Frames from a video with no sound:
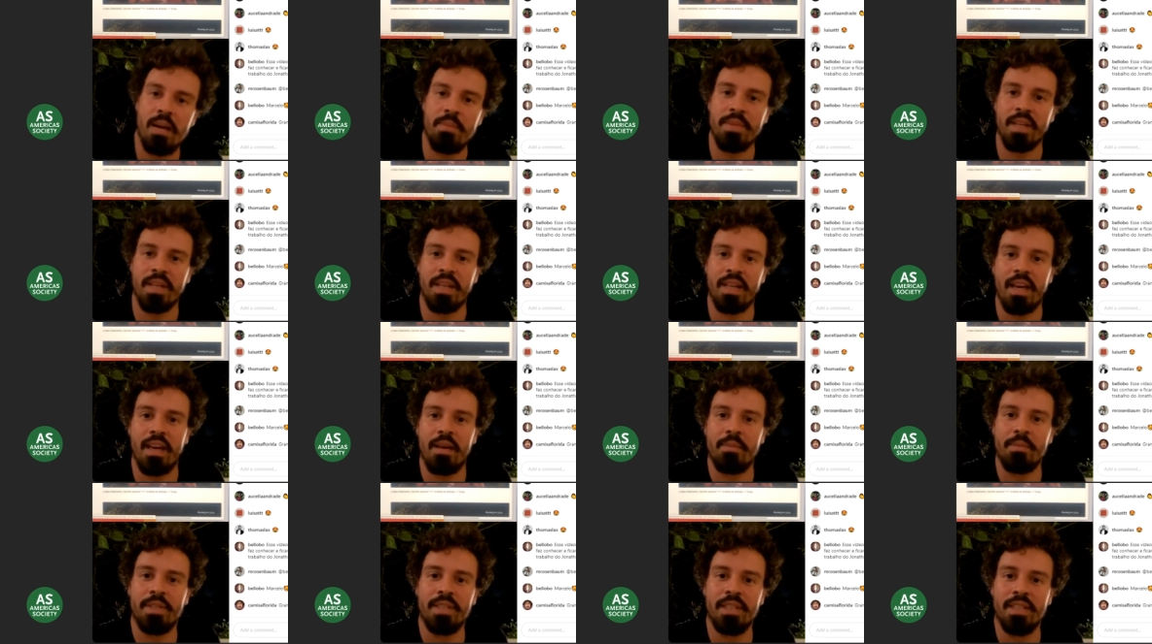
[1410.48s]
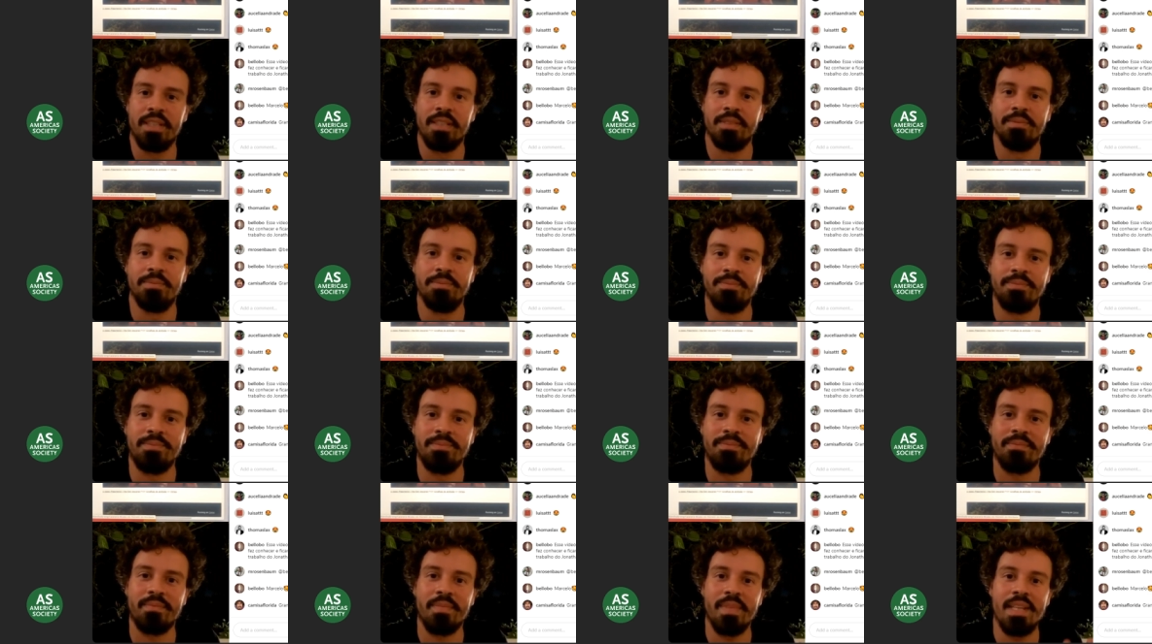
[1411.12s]
the camera
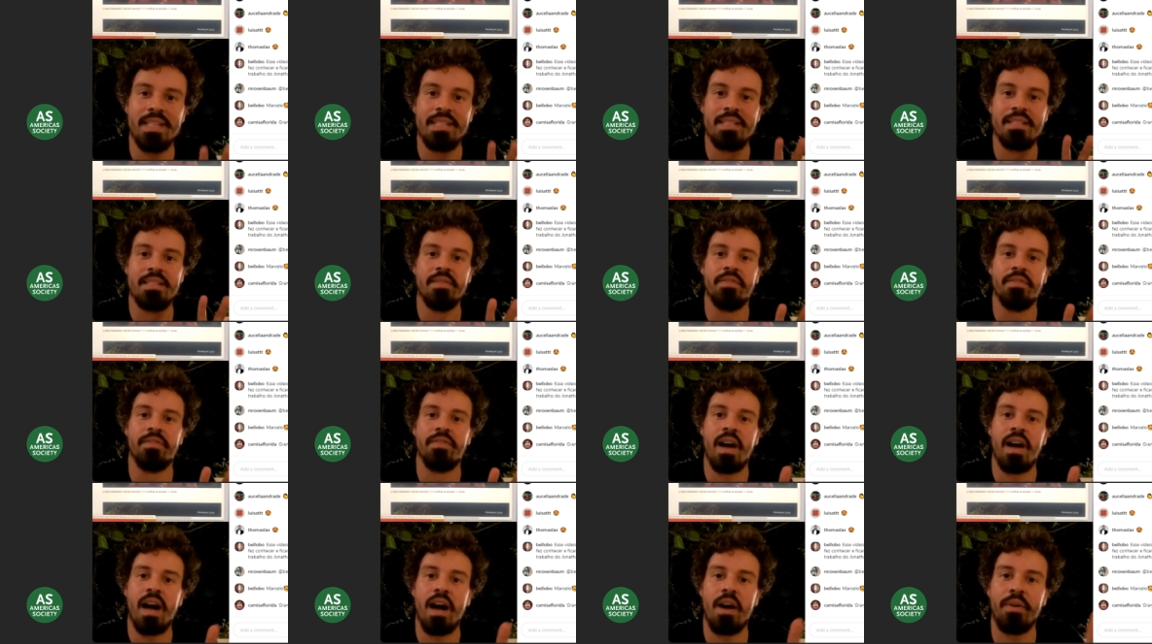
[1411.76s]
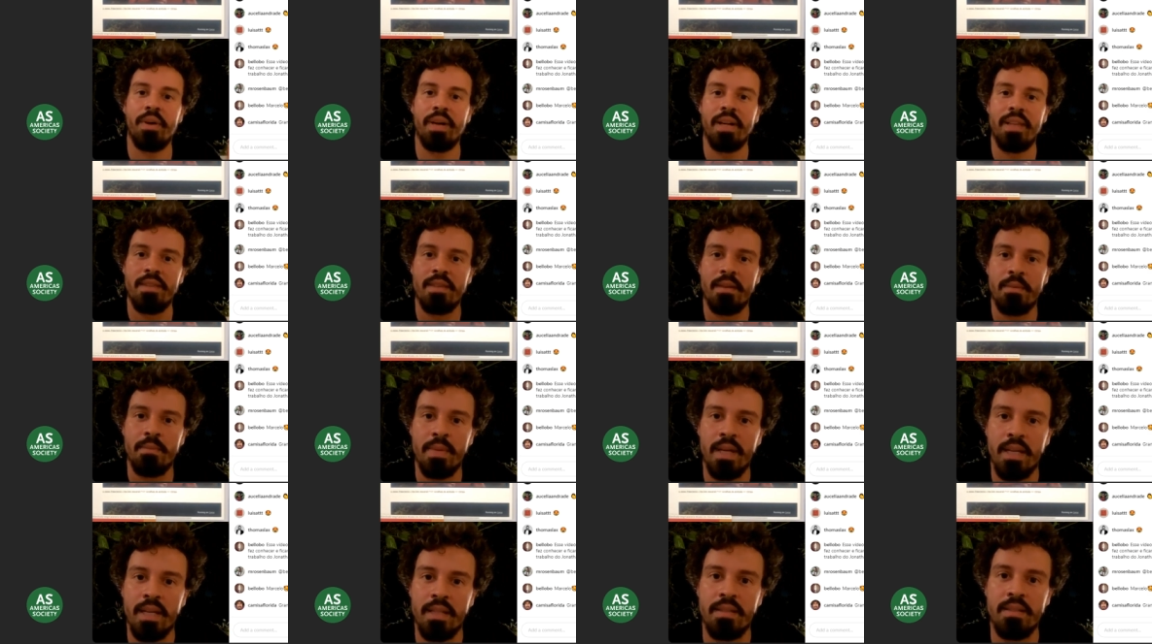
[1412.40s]
is devouring the
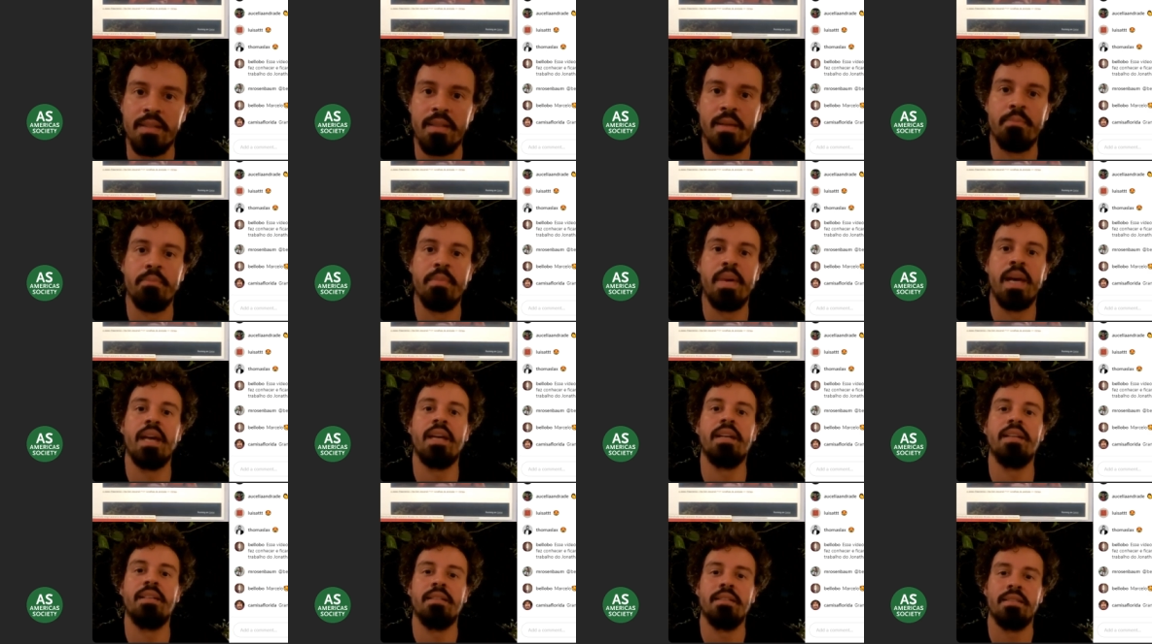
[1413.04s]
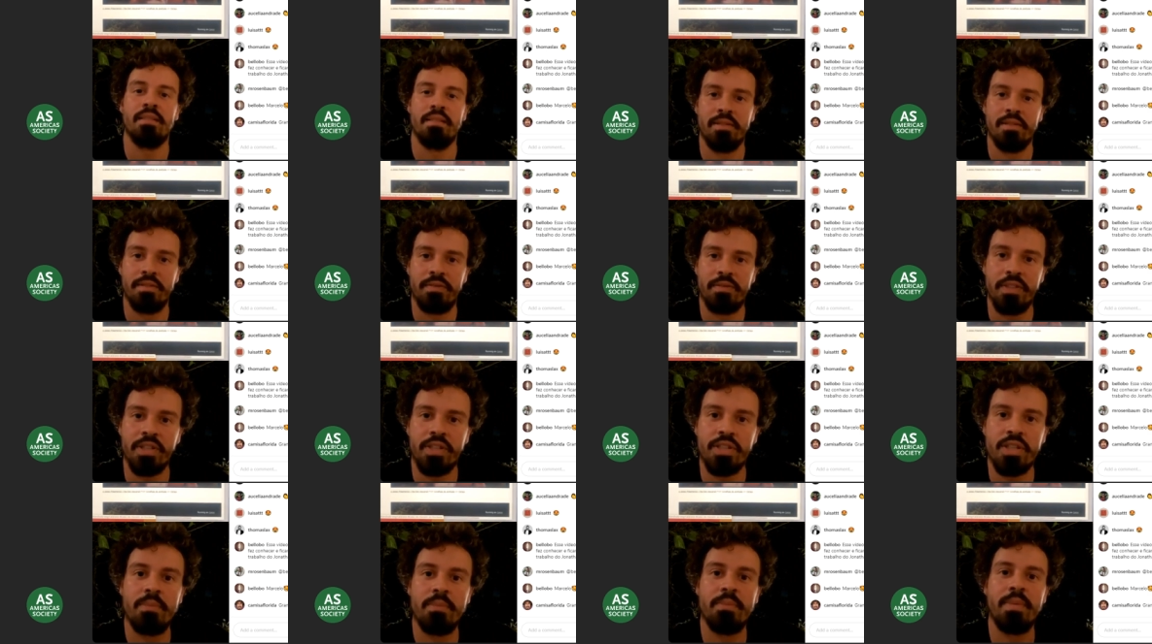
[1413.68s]
man, the
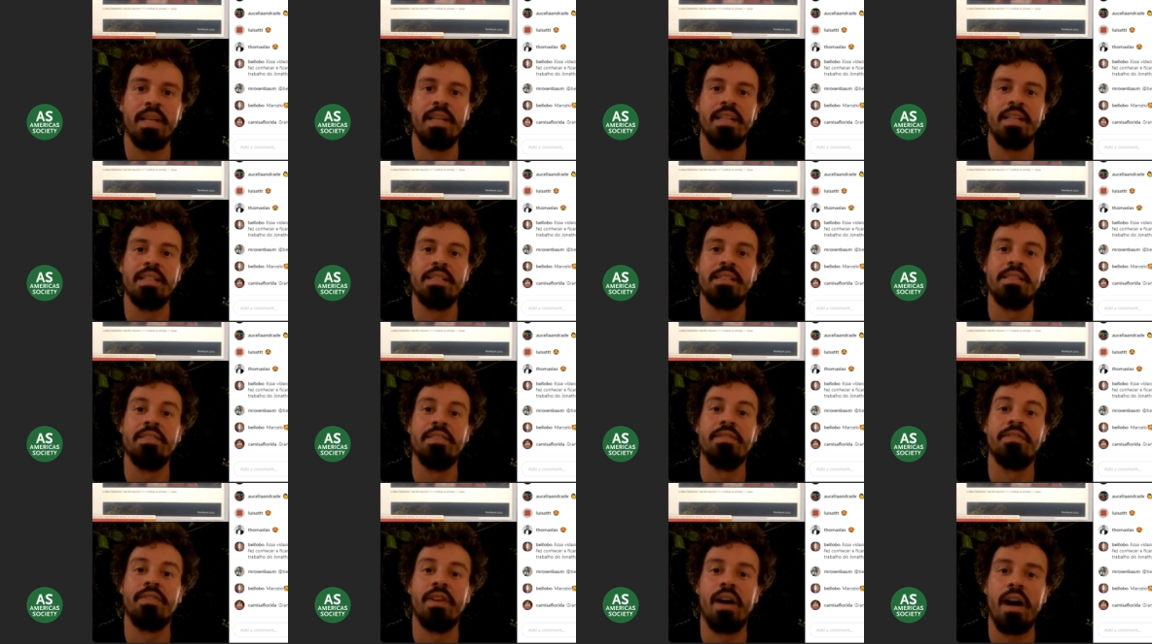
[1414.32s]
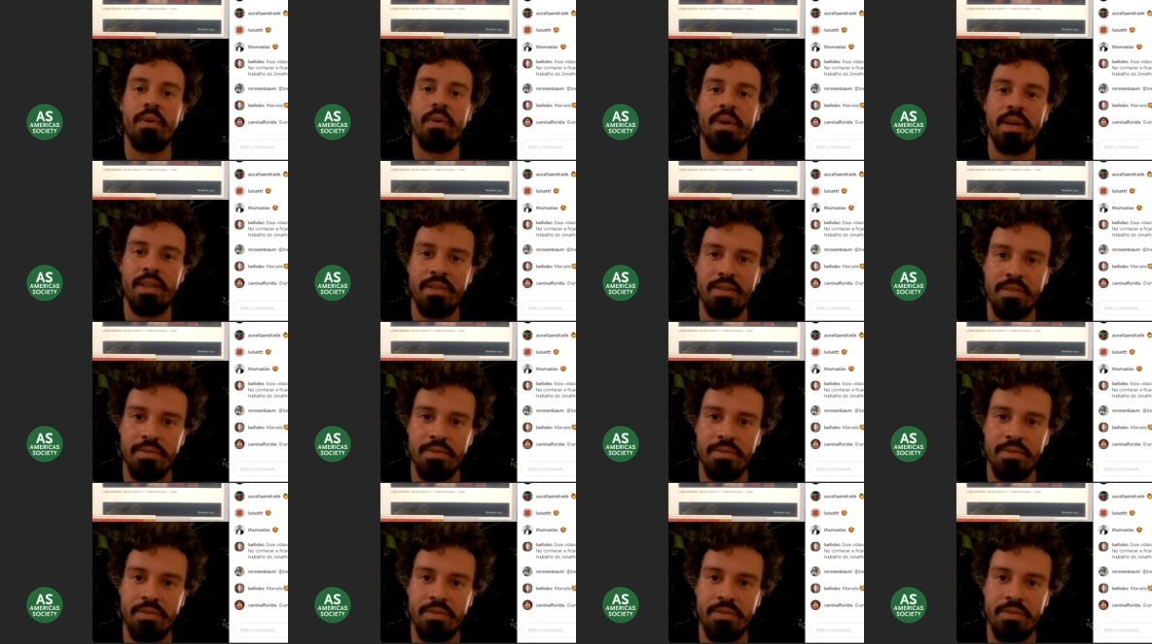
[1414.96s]
fisherman is devouring the